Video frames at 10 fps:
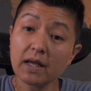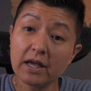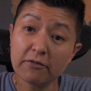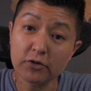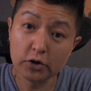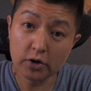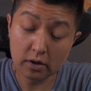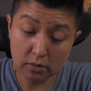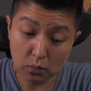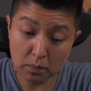if you're,
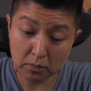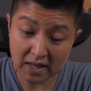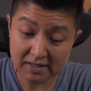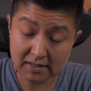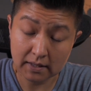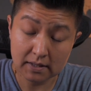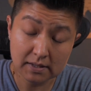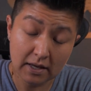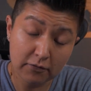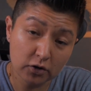one last thing
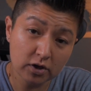is, if you're